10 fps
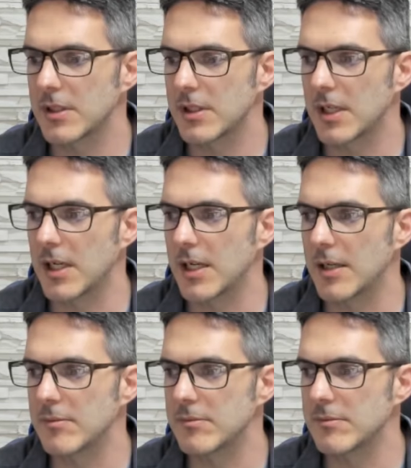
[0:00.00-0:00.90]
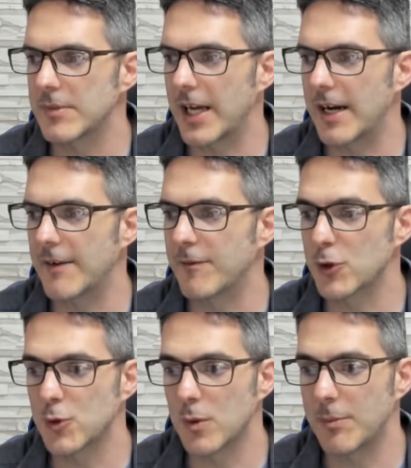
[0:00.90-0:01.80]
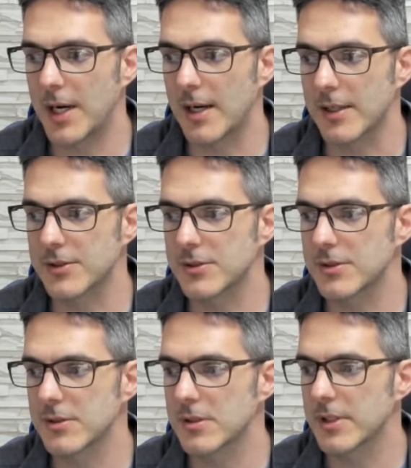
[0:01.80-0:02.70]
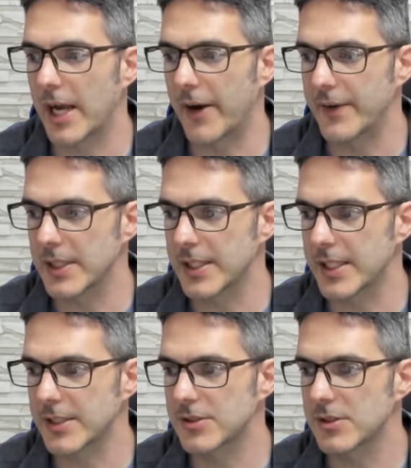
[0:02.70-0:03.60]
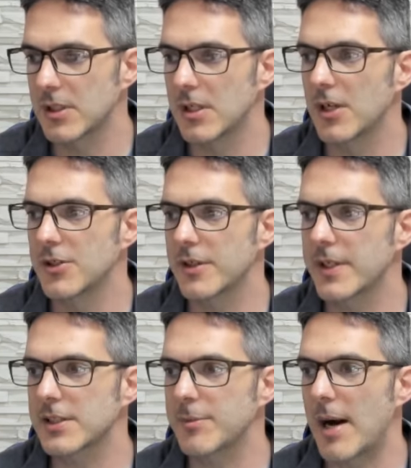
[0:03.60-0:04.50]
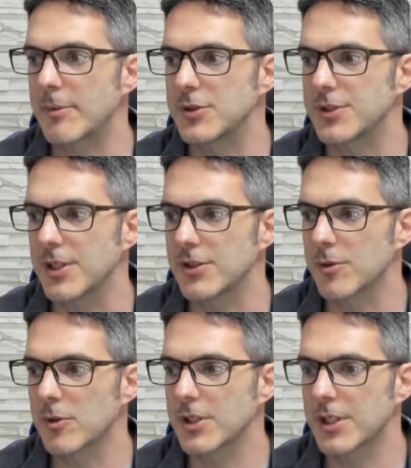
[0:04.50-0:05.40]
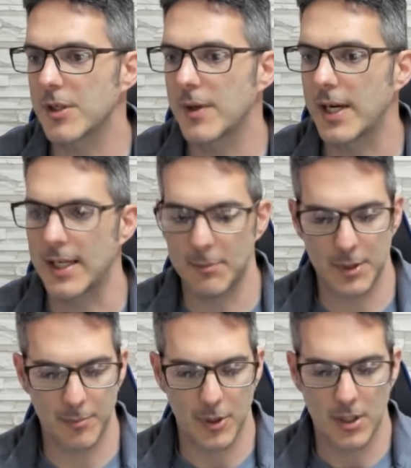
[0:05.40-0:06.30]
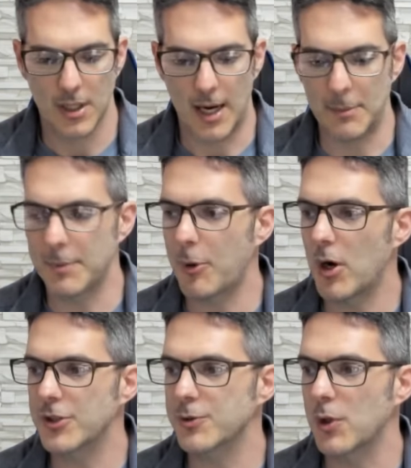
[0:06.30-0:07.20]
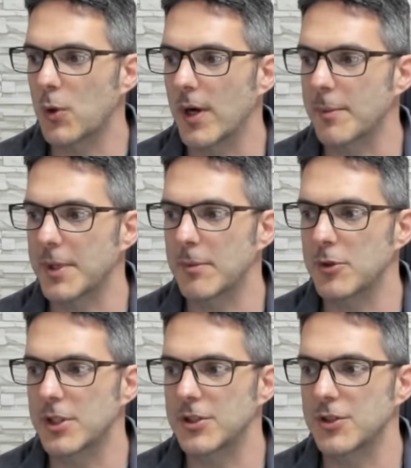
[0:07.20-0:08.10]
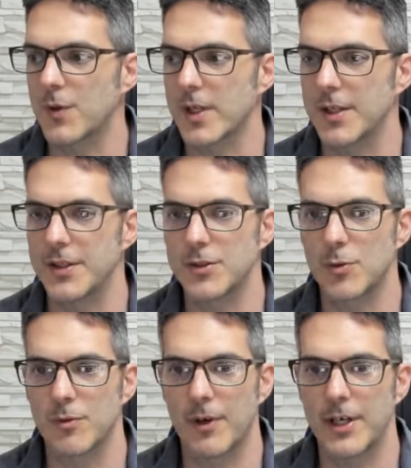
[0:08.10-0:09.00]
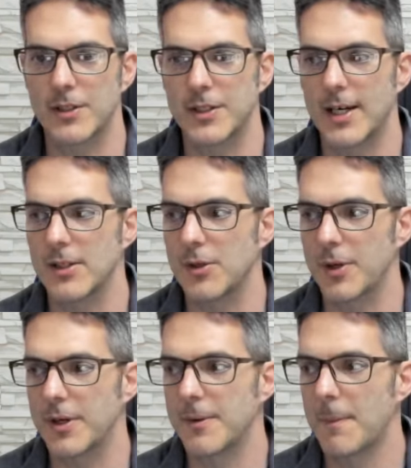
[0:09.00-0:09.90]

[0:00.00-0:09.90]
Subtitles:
They have VirtualBox, Kali Linux. So they got some options here. So we're going to go ahead. I'm going to pause real quick, but I'm going to just click on this one right here to download it.